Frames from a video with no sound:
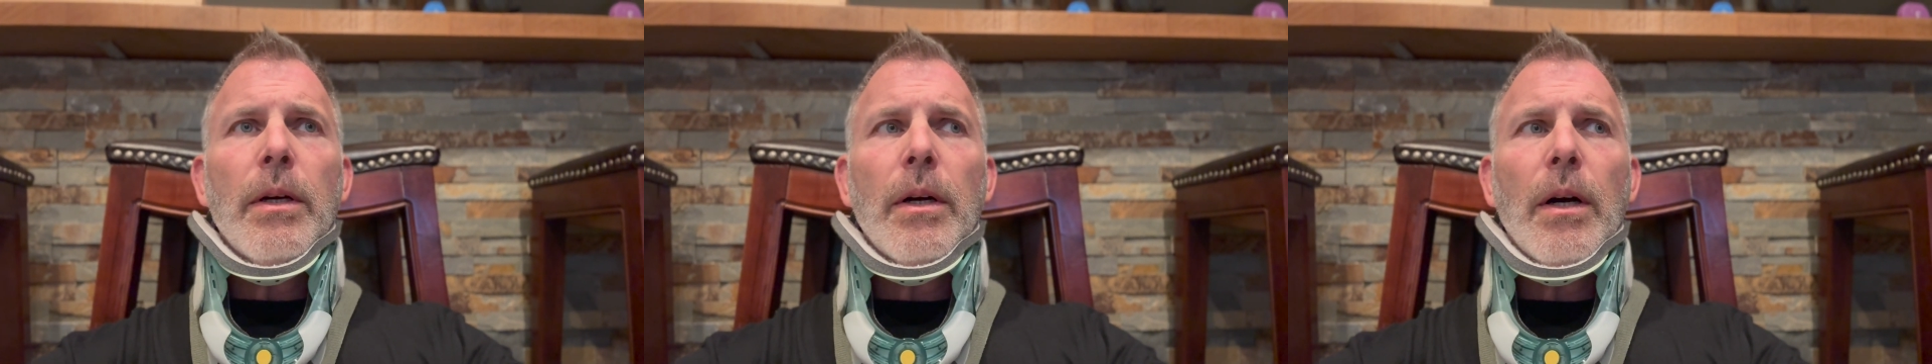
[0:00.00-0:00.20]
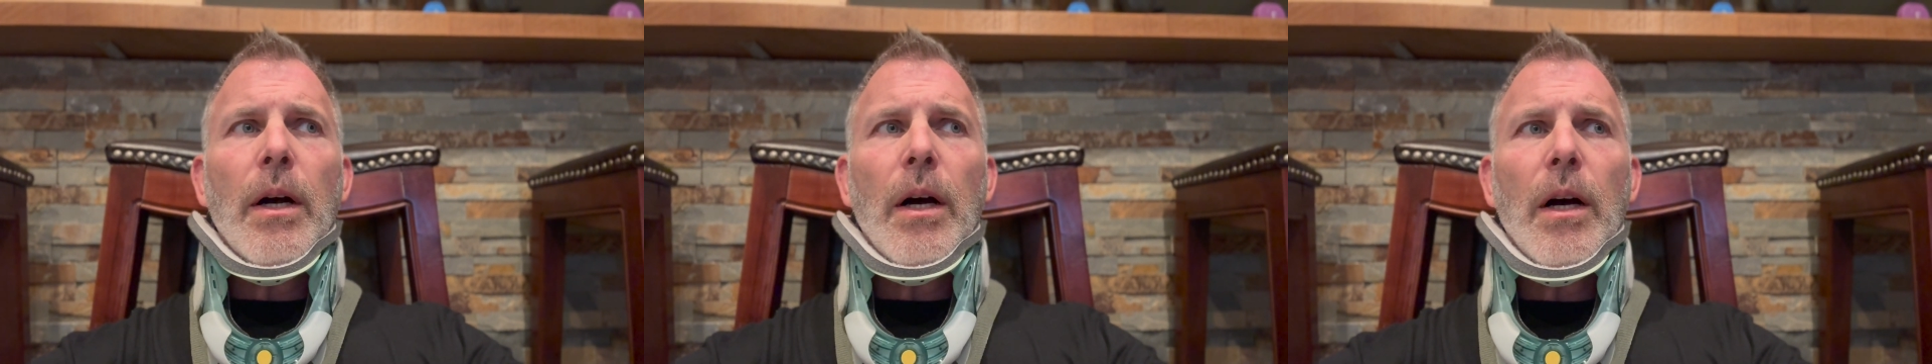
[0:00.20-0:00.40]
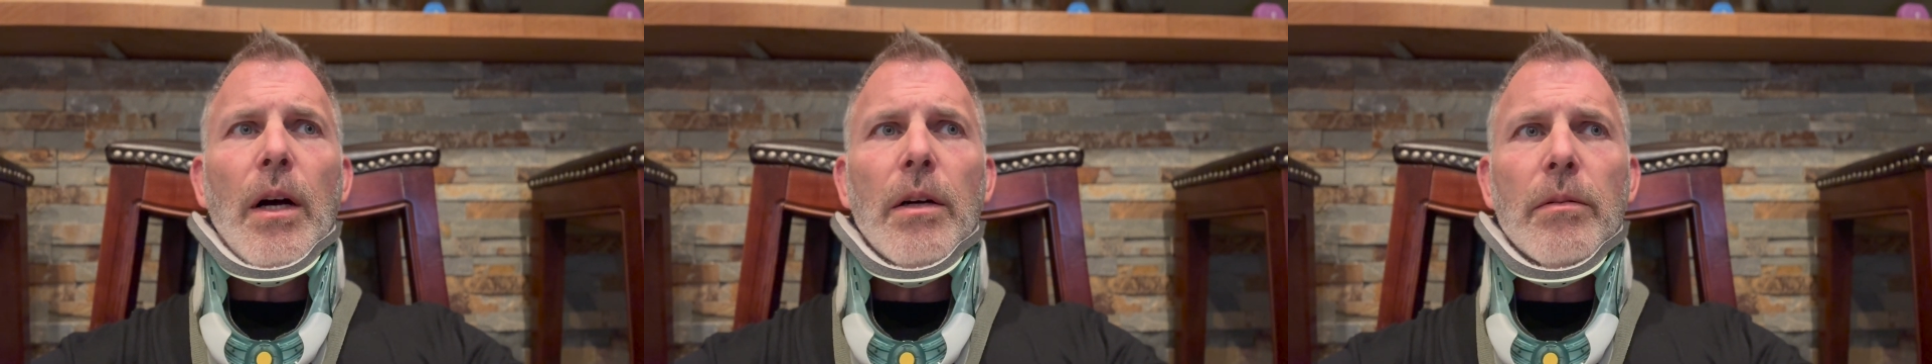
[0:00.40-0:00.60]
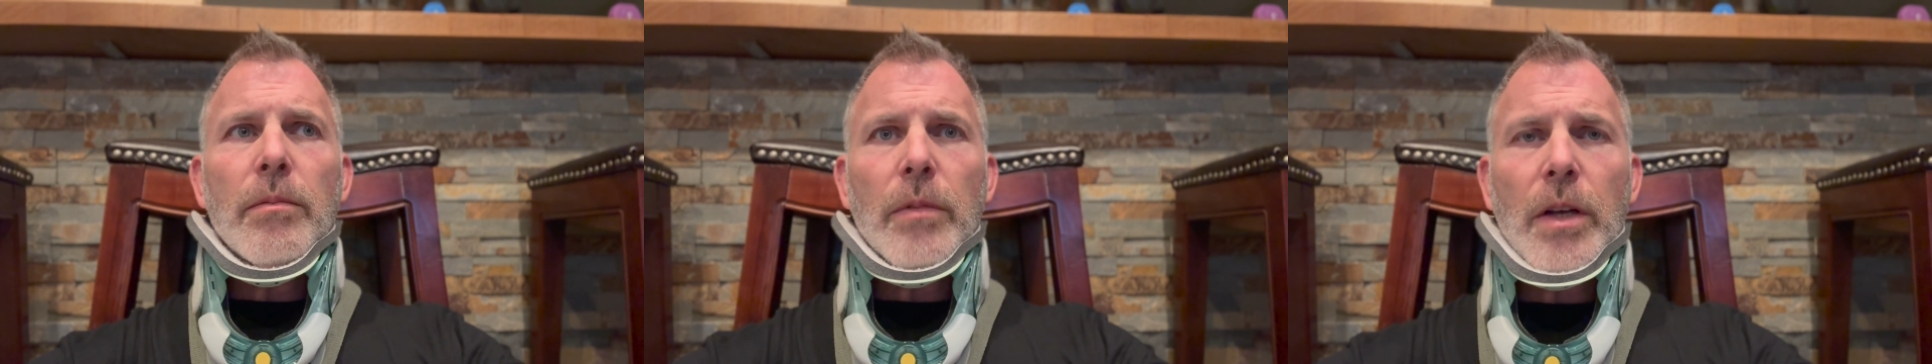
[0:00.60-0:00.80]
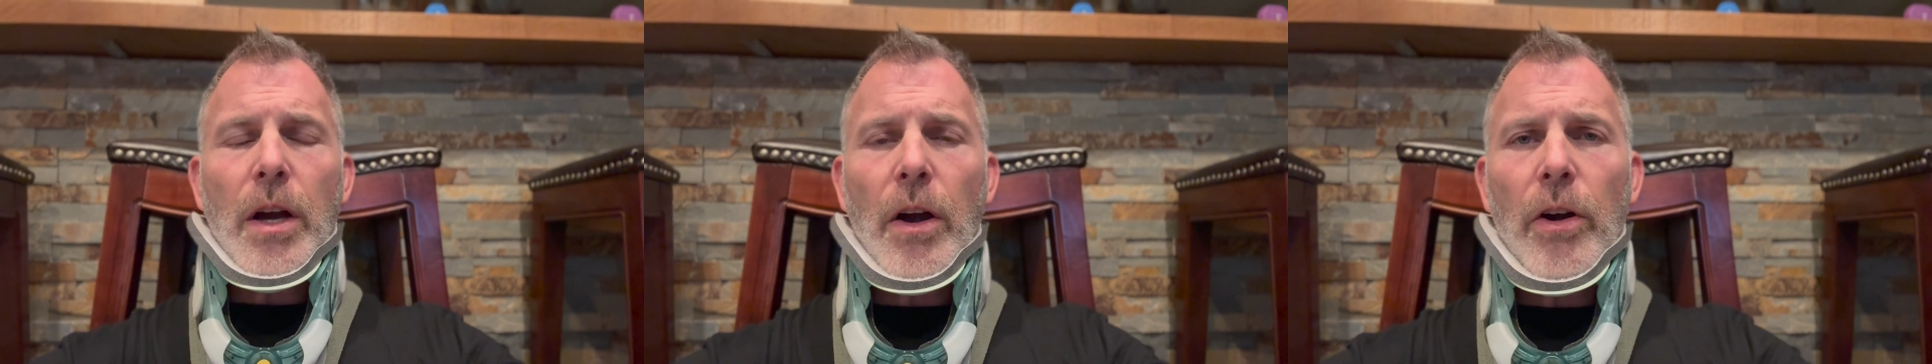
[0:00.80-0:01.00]

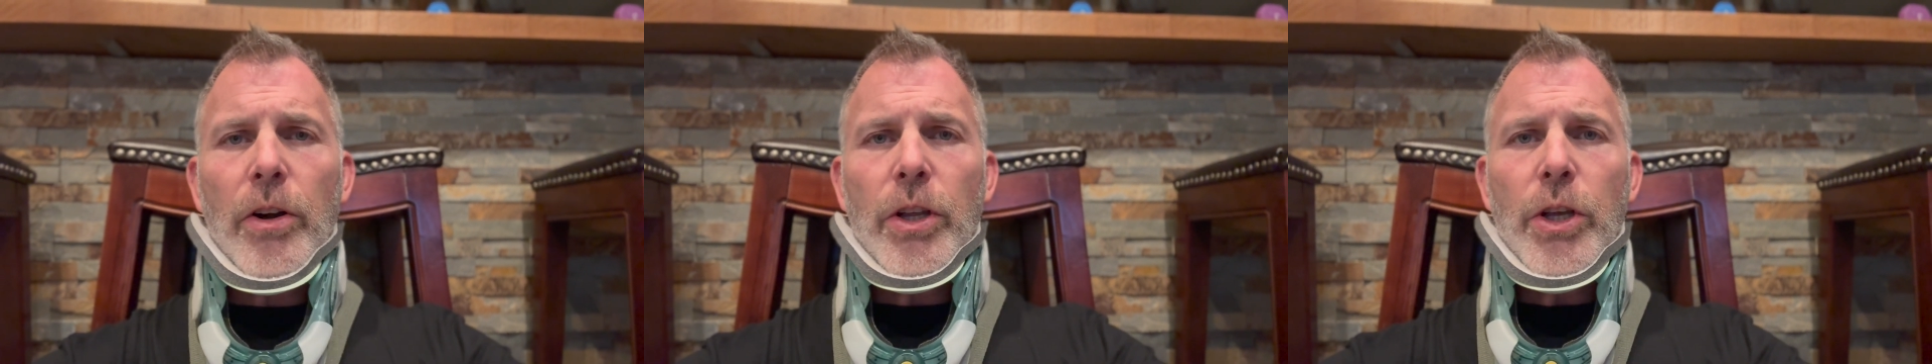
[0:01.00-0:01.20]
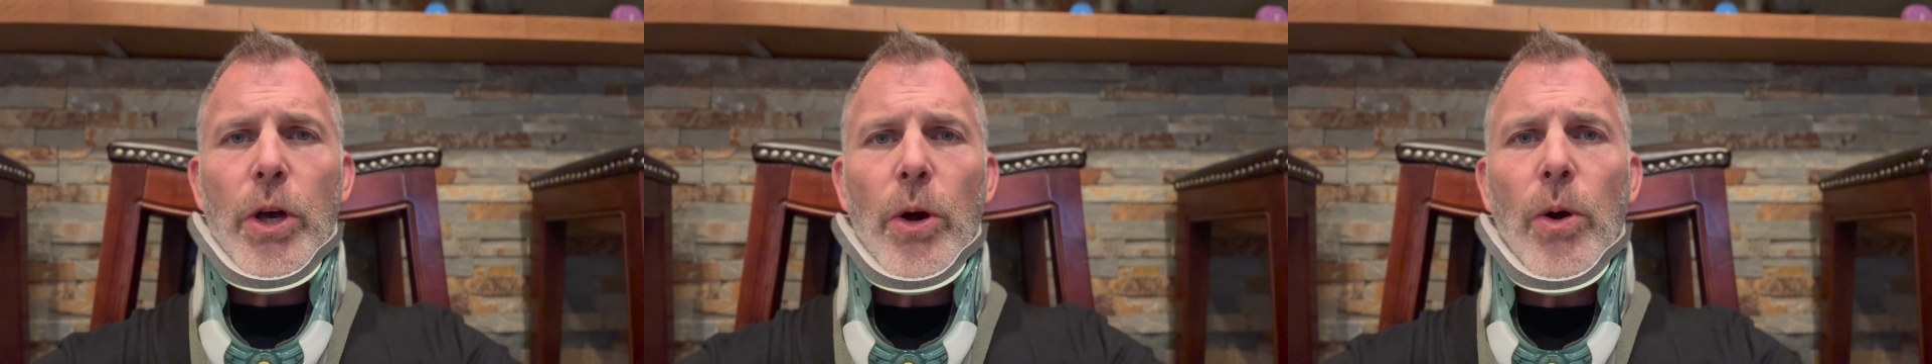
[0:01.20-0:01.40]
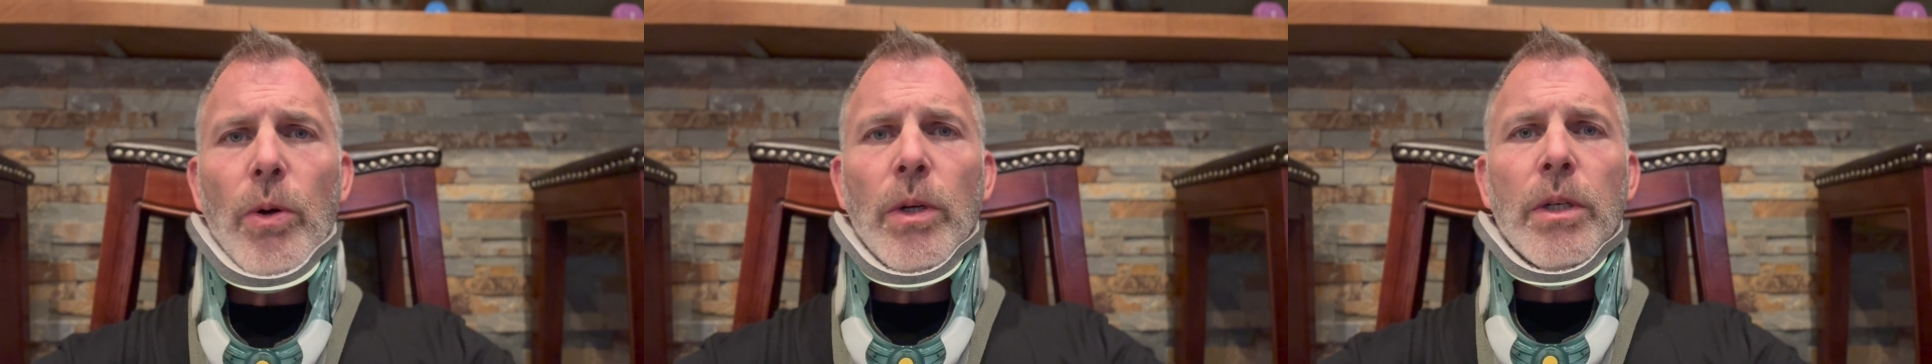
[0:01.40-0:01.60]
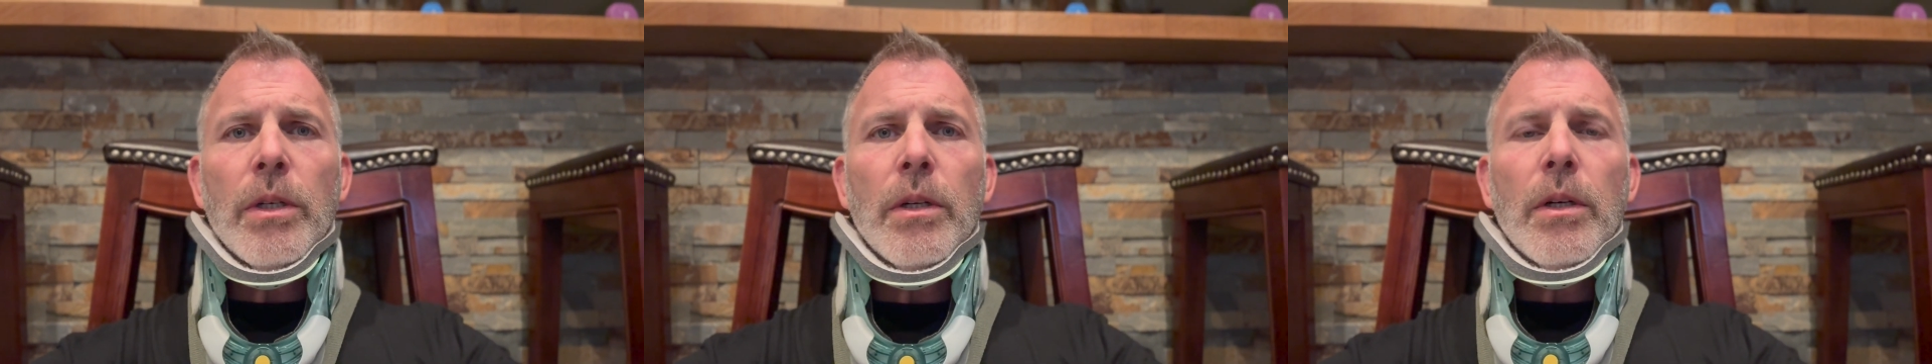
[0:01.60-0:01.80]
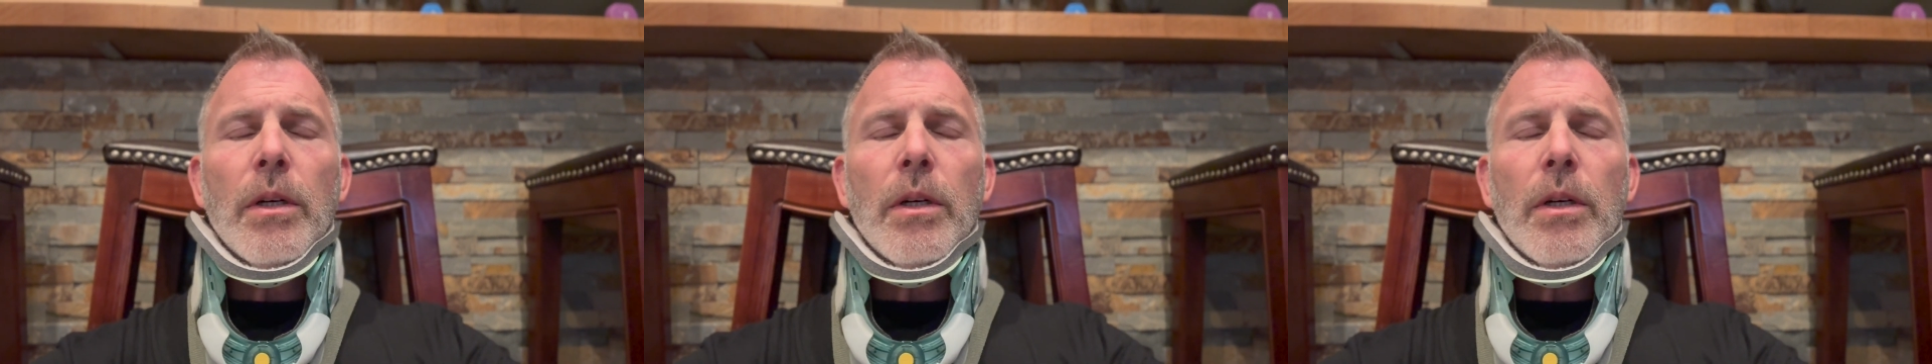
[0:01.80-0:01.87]
cardio.